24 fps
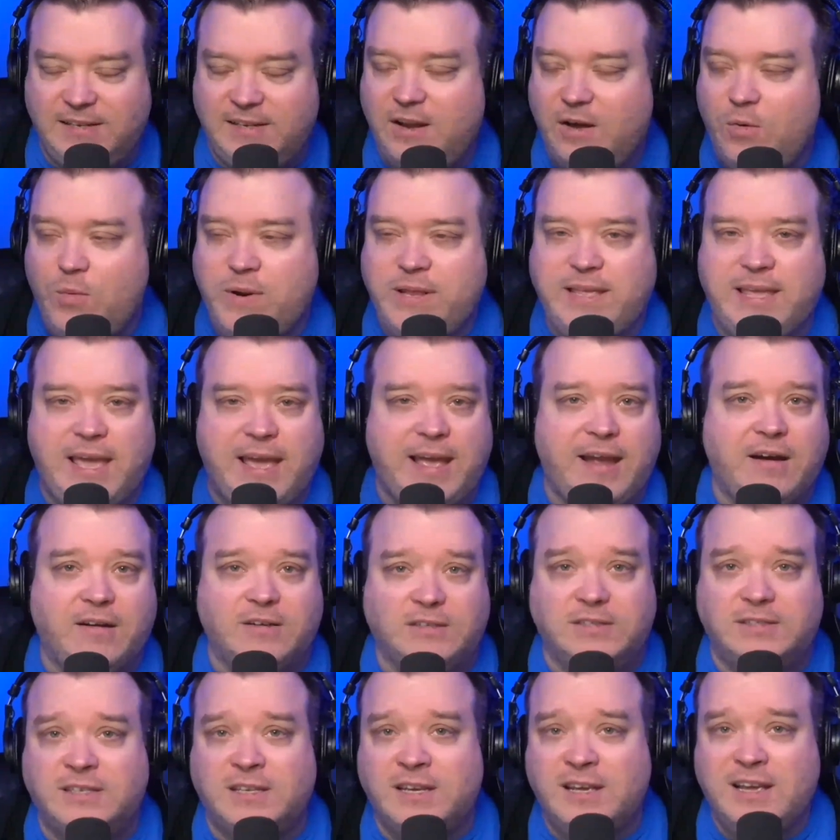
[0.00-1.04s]
no one
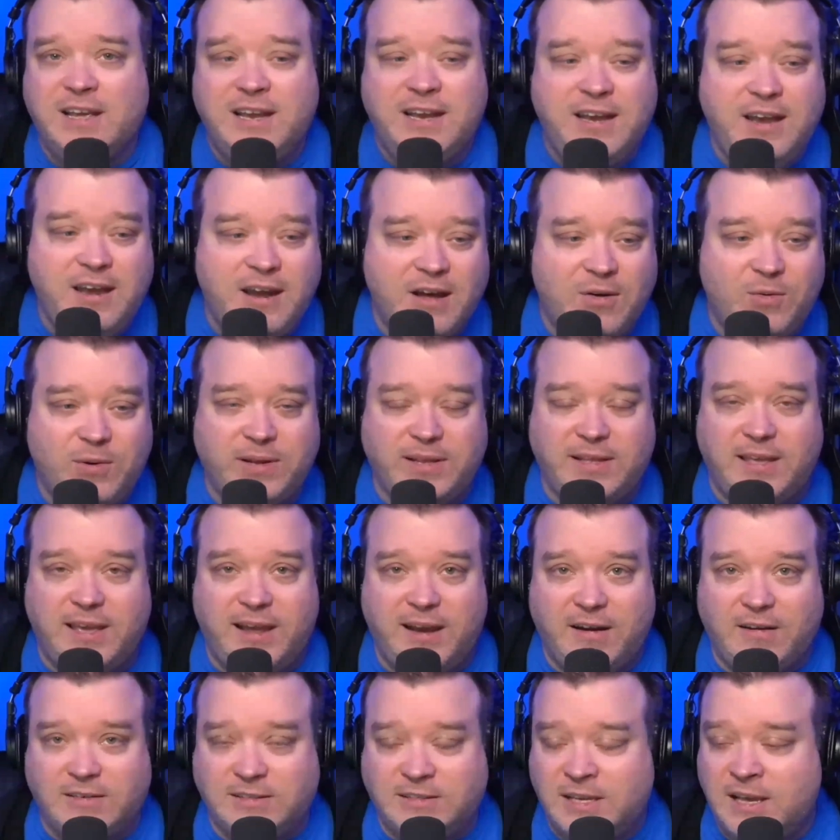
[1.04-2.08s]
cares no one
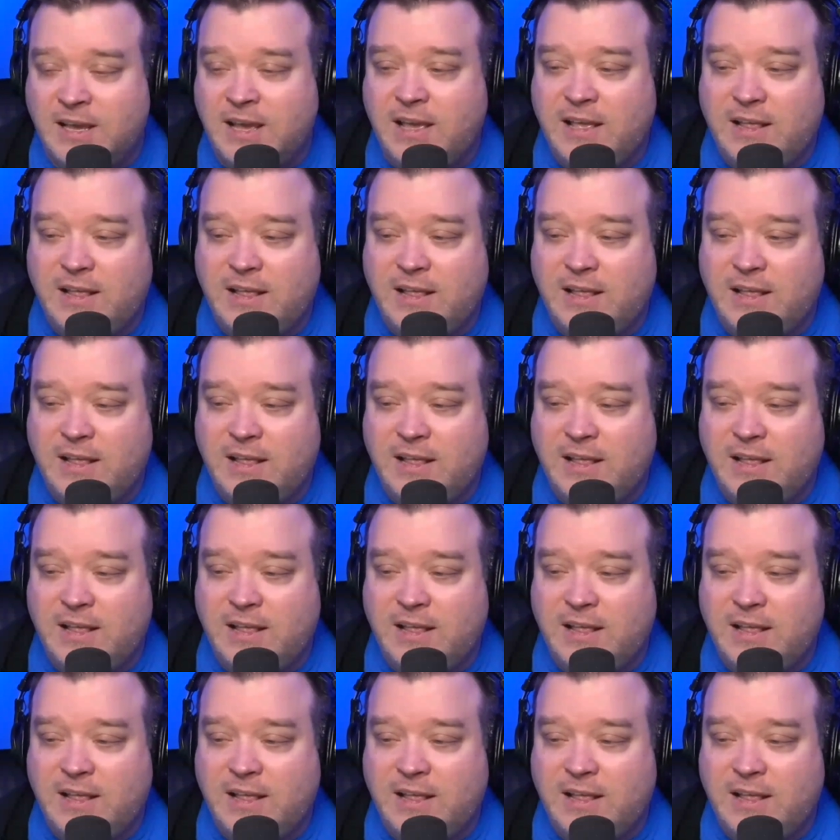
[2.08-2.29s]
cares